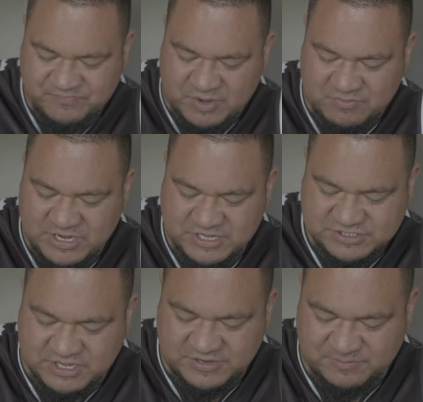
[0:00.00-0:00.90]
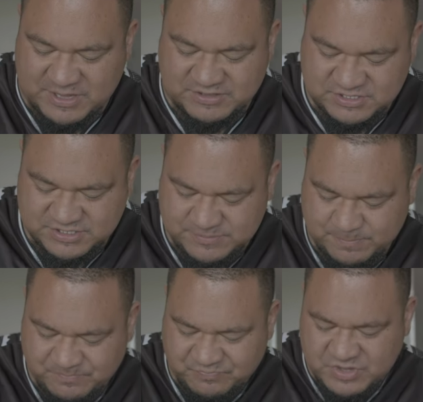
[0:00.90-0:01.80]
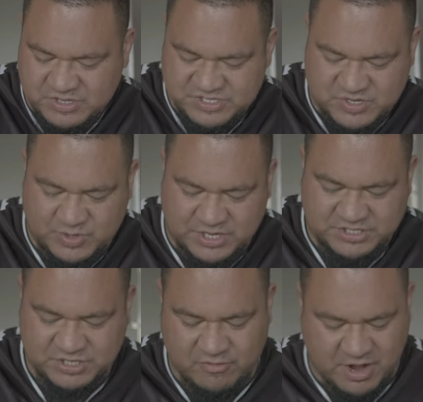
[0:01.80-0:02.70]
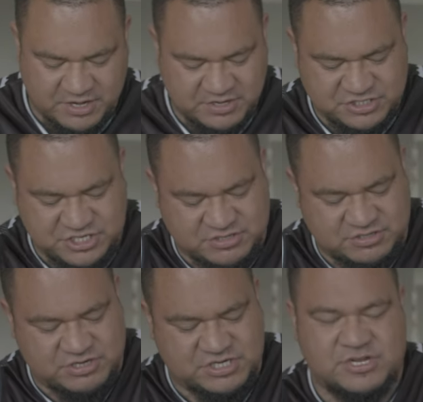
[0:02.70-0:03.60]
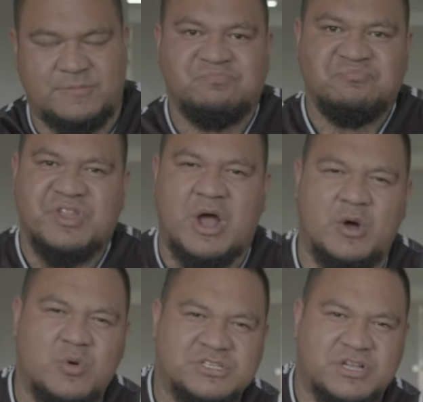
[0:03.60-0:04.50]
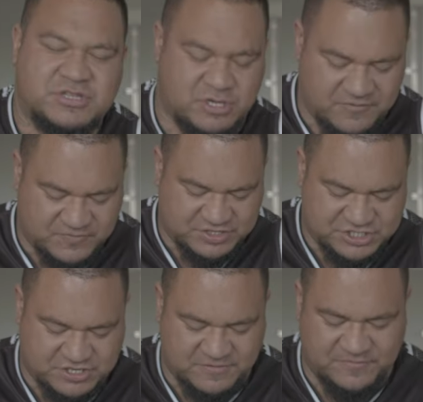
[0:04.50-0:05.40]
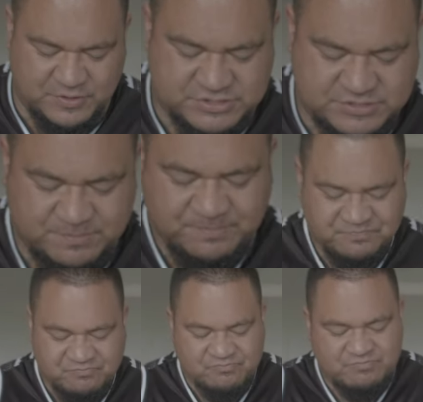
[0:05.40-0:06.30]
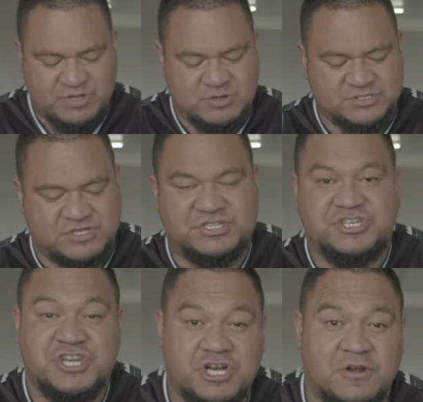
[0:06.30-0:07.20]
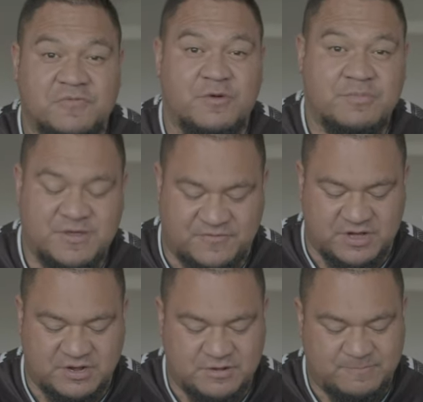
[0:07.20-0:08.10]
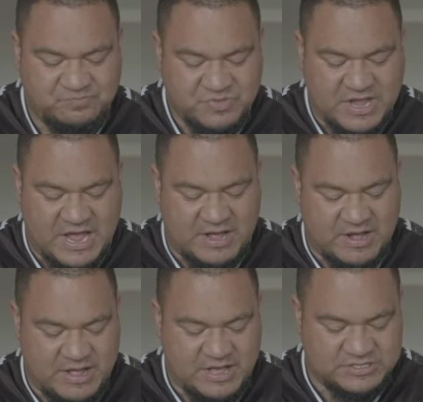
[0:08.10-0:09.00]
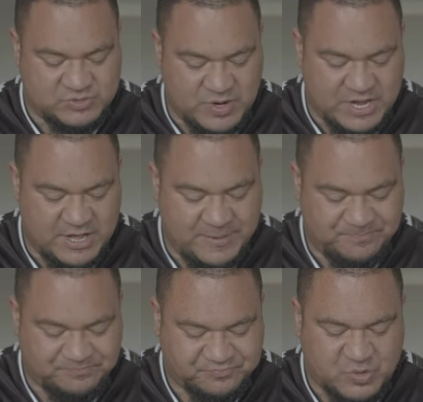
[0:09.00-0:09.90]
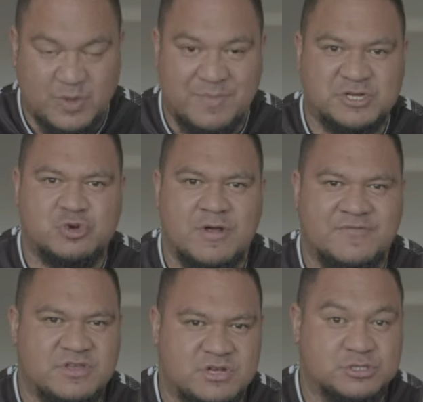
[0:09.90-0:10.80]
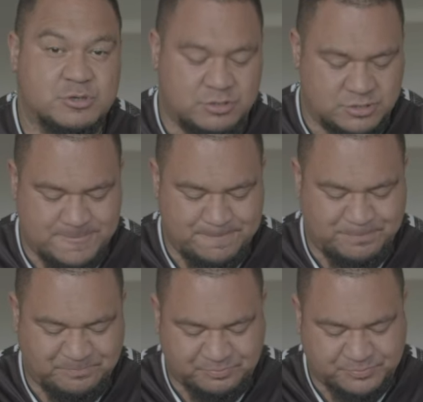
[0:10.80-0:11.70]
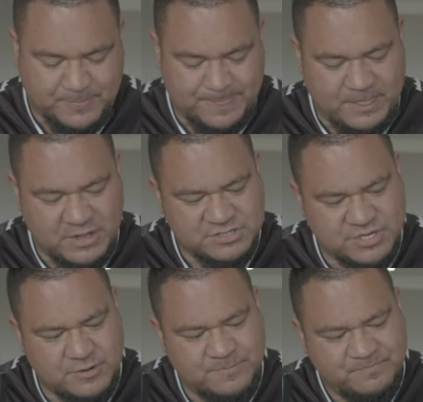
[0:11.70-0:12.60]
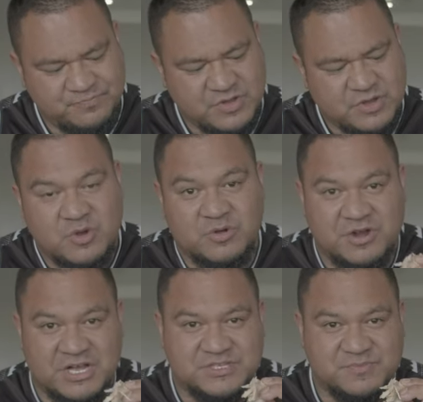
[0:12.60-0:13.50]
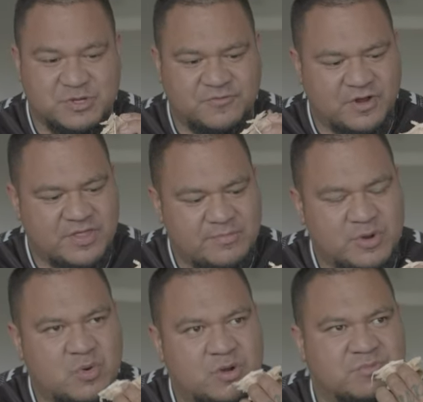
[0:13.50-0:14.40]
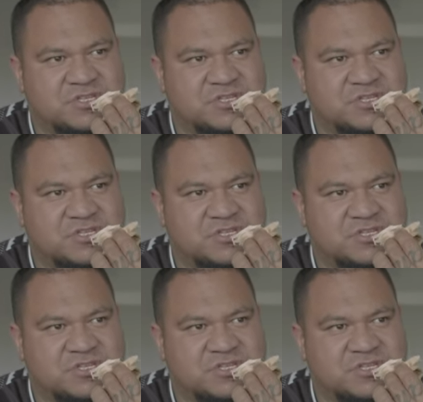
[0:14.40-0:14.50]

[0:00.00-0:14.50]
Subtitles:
I'm really excited about this. So we're gonna dig right in and check the texture. Now I always like to go for the chicken first, because the chicken for me, whānau, is where we make sure everything is cooked. So, nice and beautiful in the middle, let me